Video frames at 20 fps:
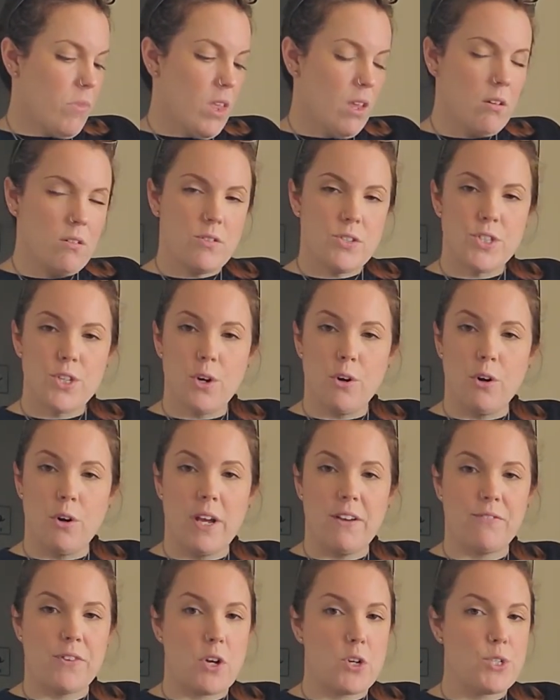So
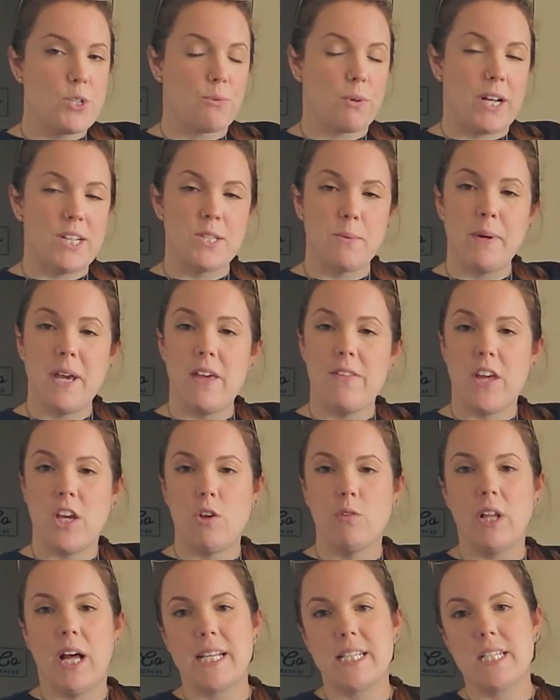if there's a recipe that you'd
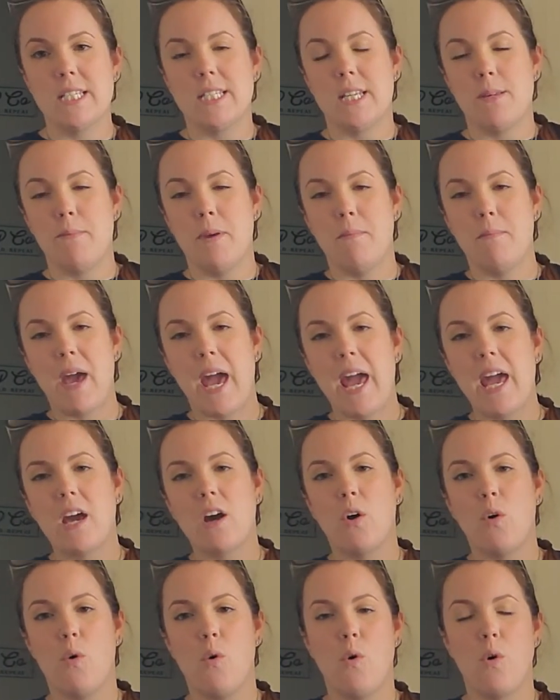like to see me make,
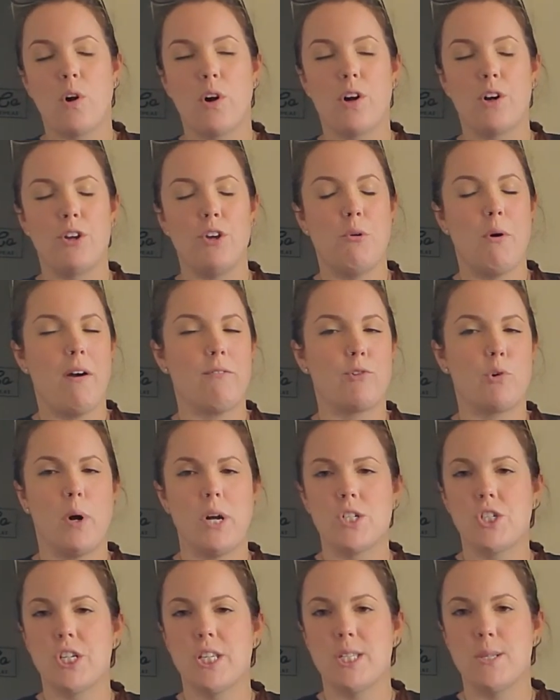or you have
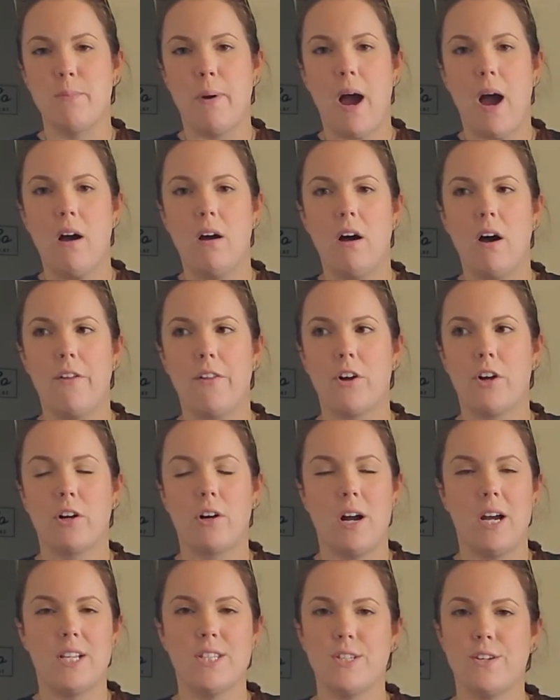questions about other
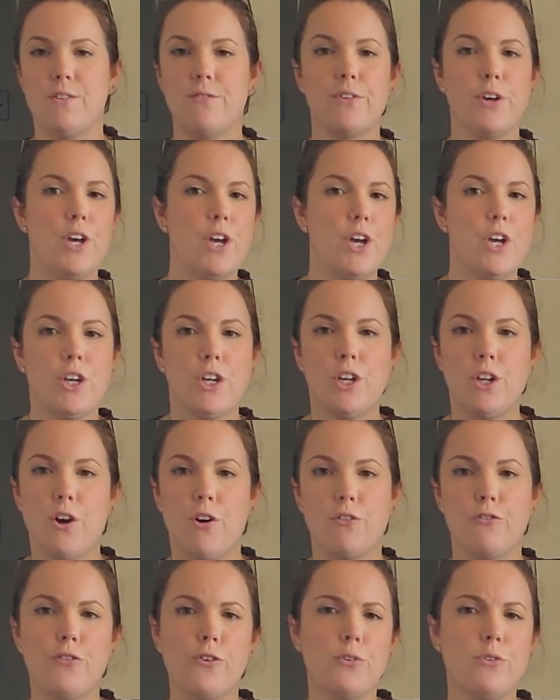kinds of,
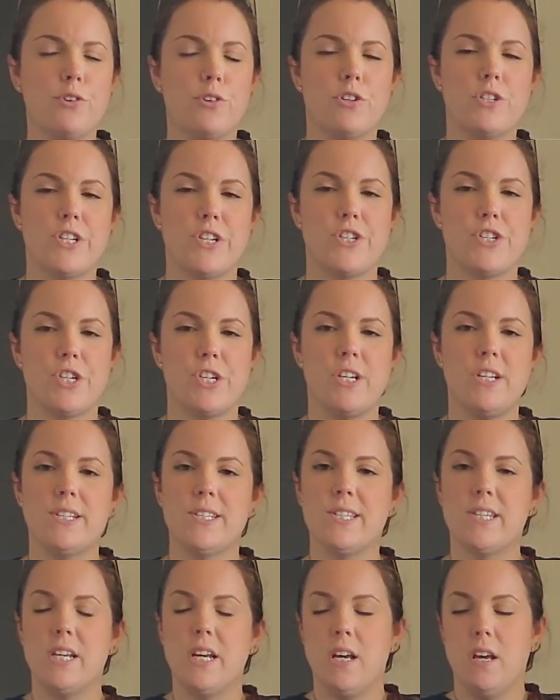food or
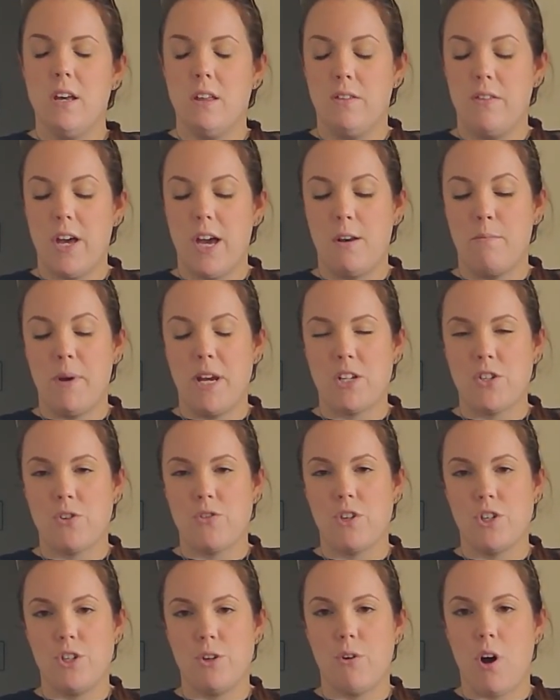dishes, then make sure
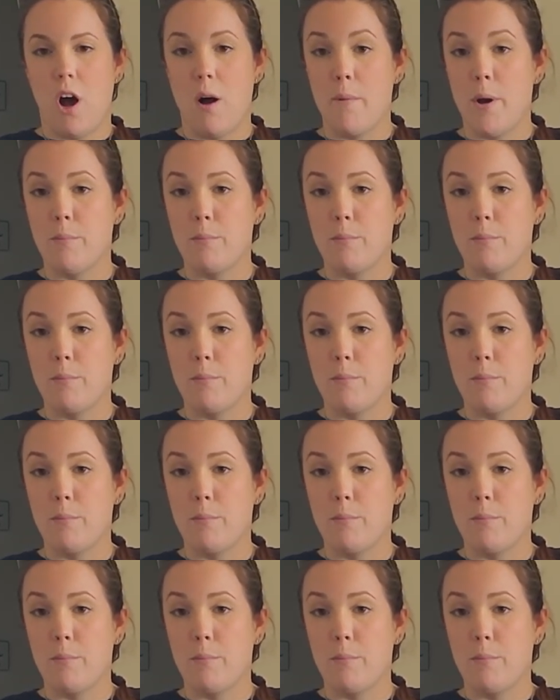that you comment